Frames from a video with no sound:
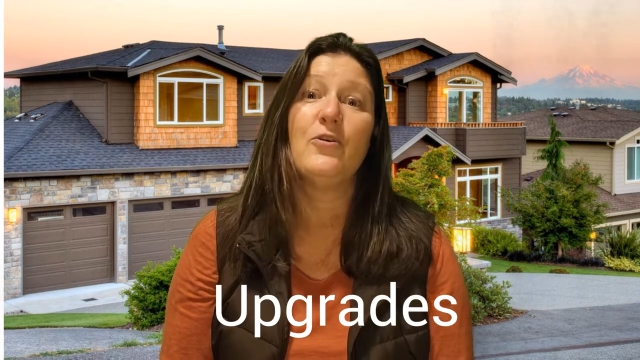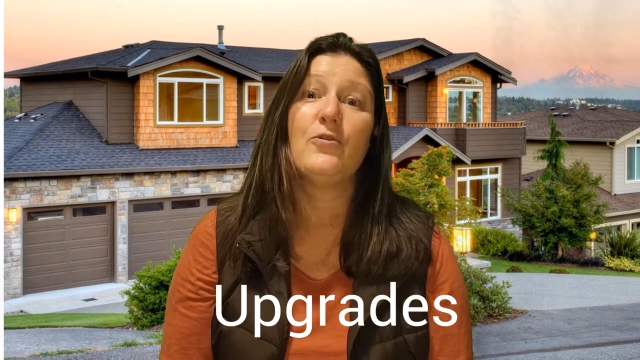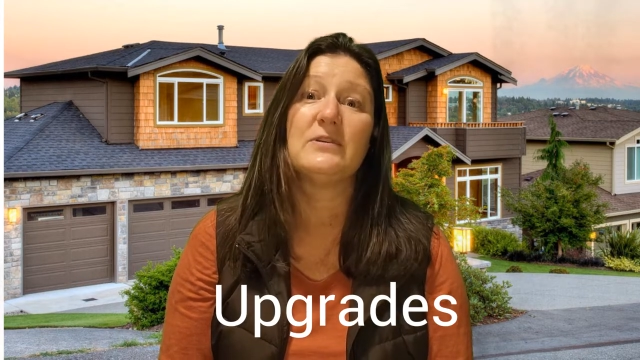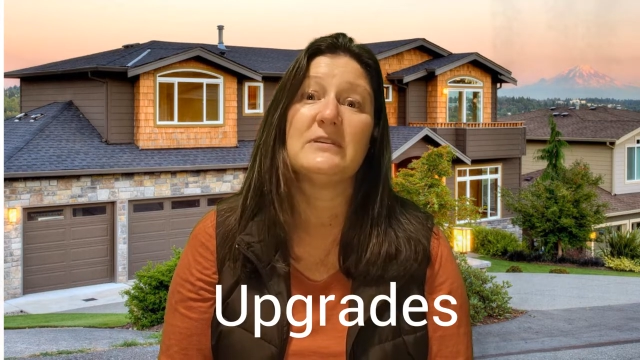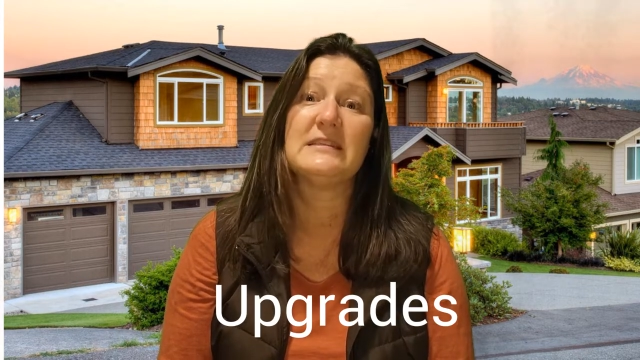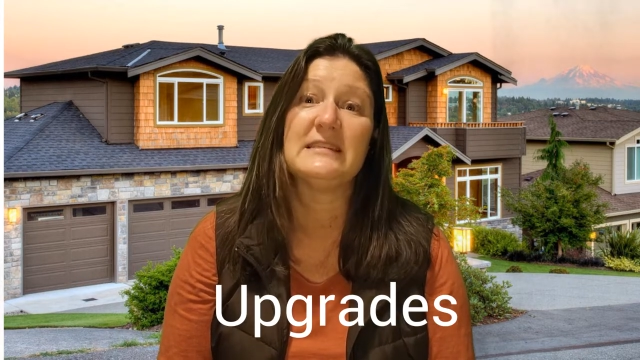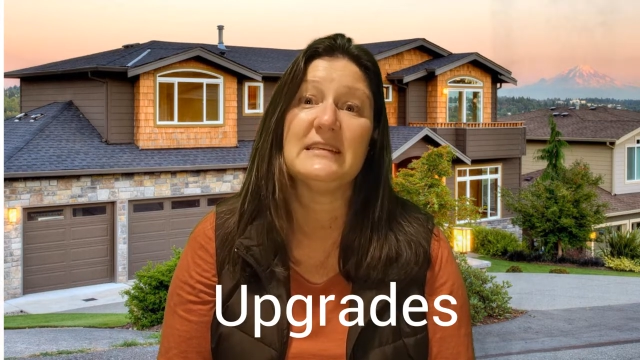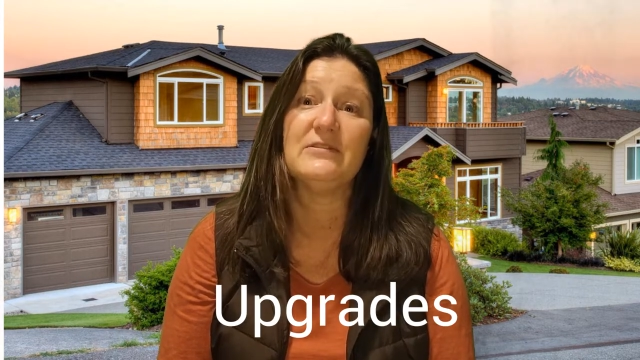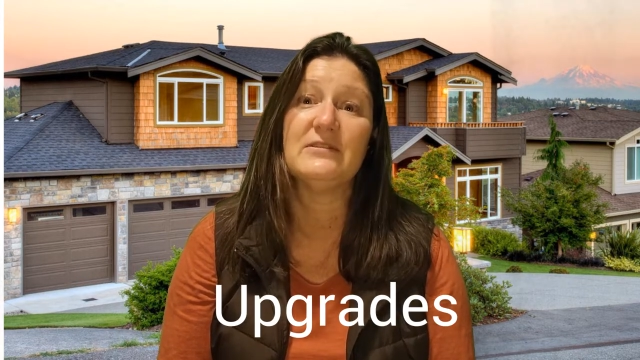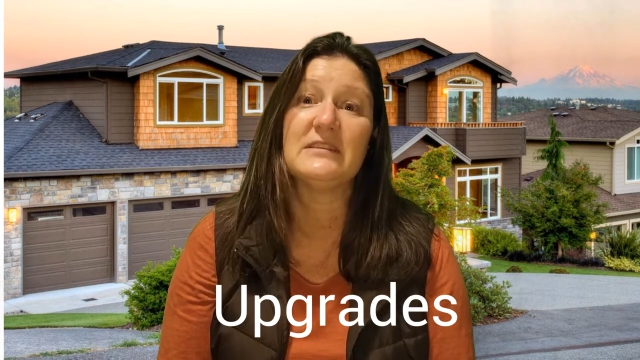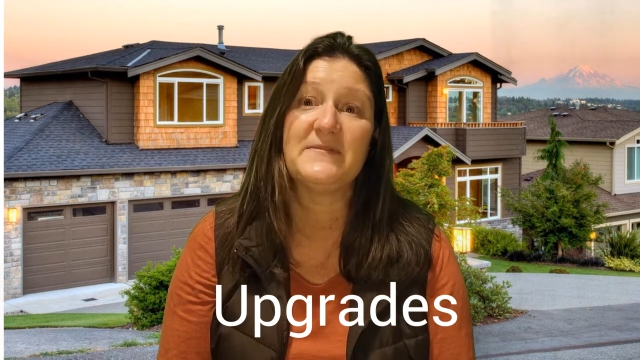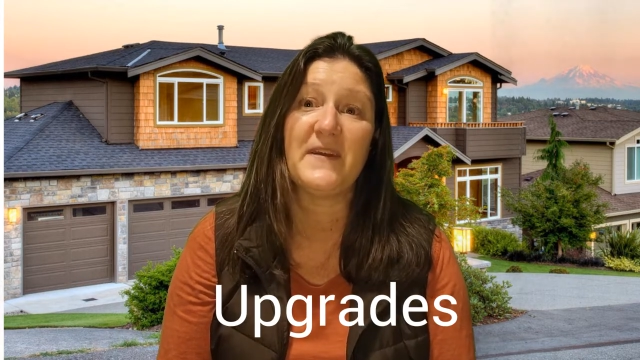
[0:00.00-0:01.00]
or
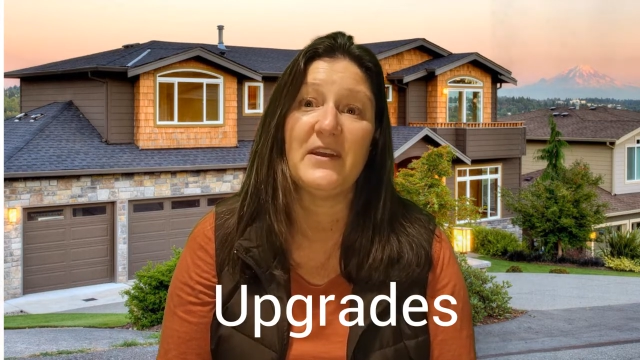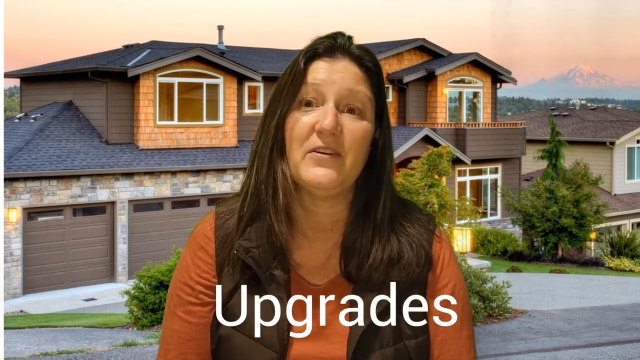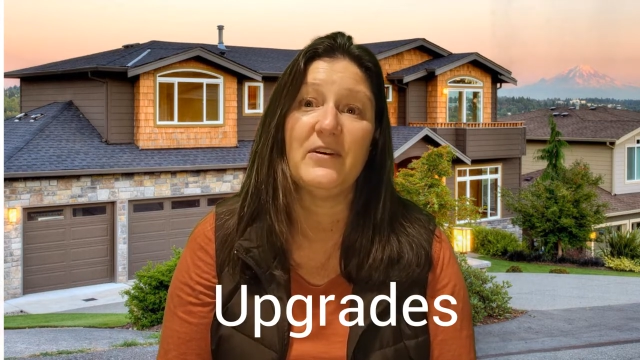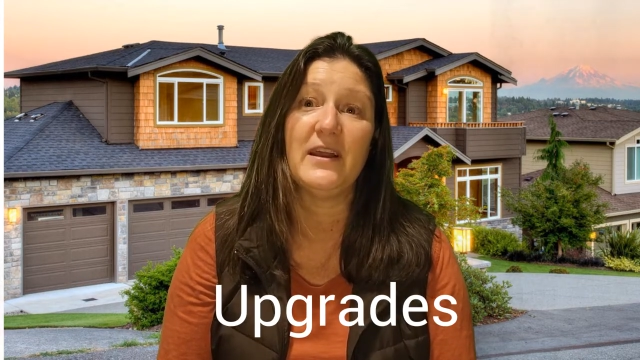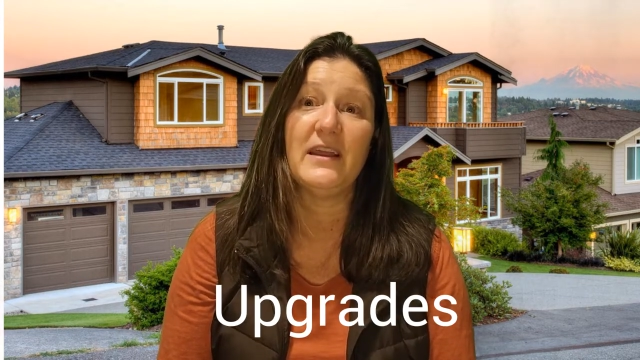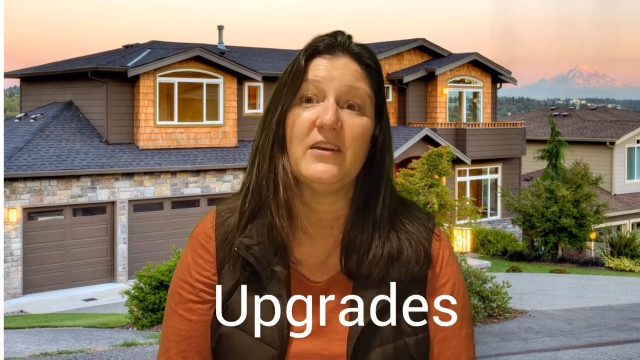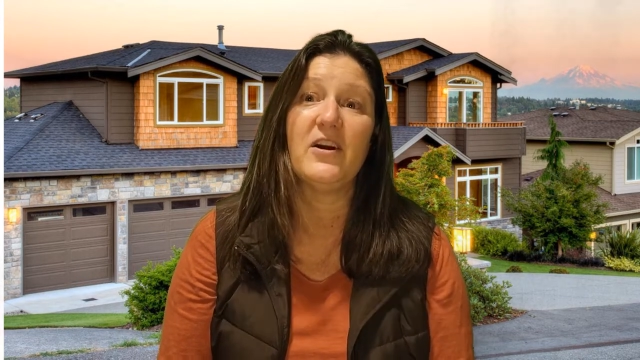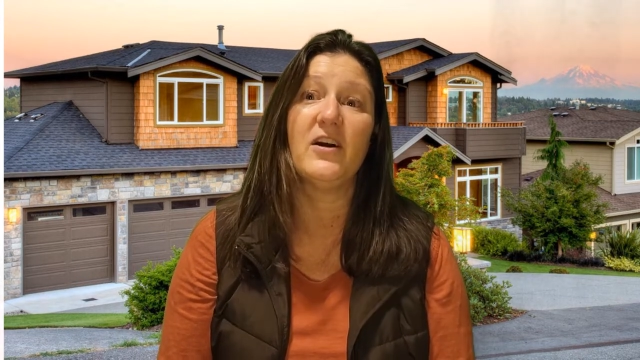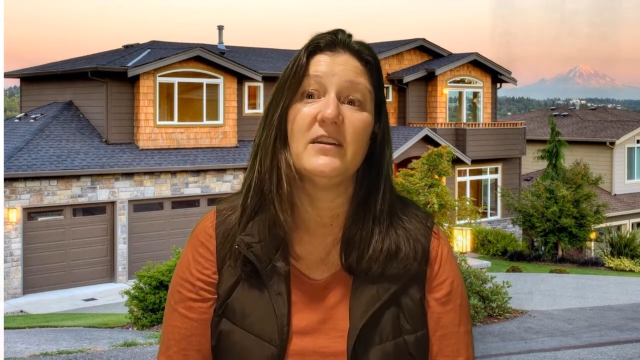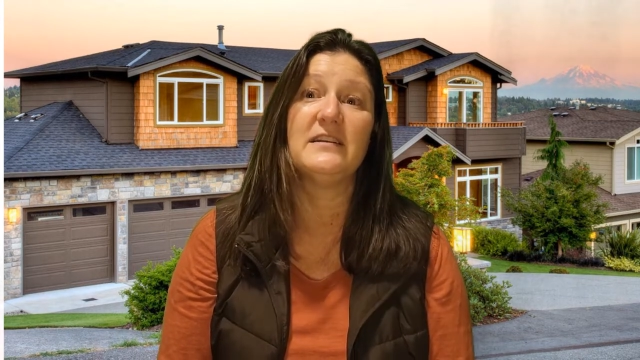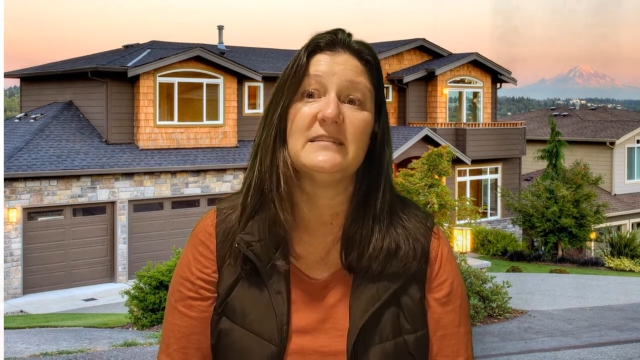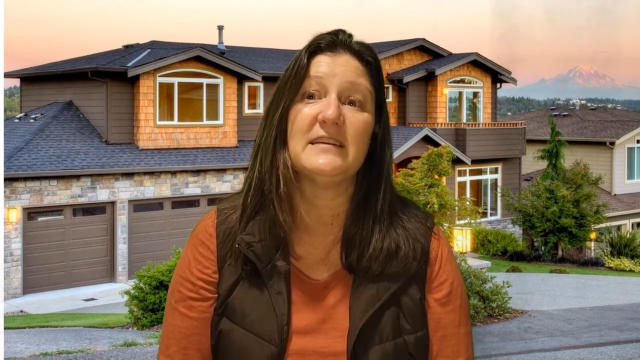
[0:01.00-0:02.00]
seals fail and
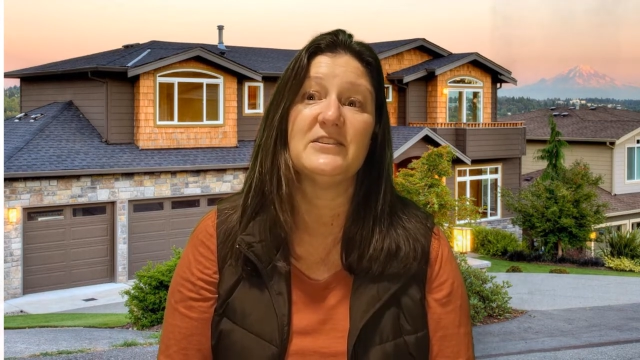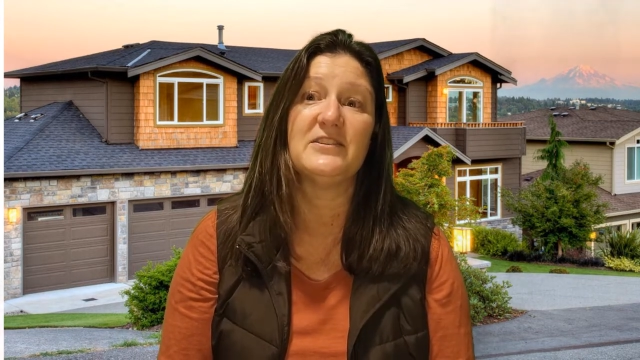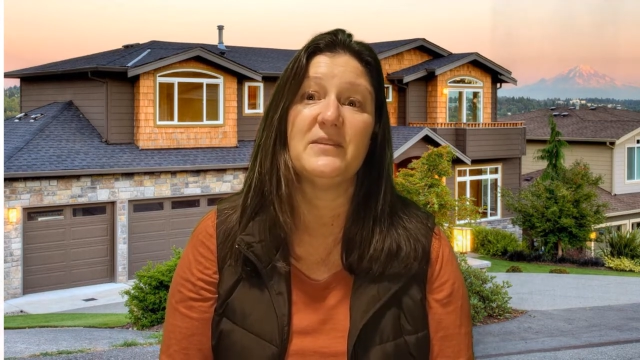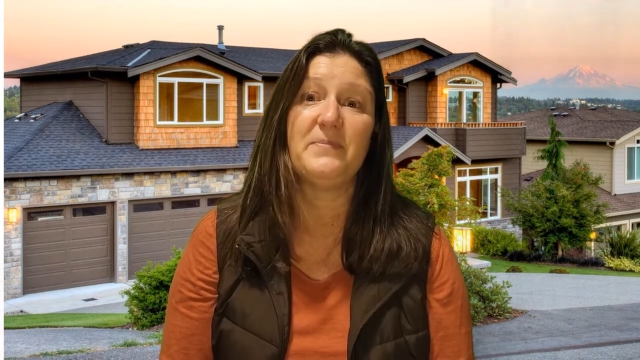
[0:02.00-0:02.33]
condensation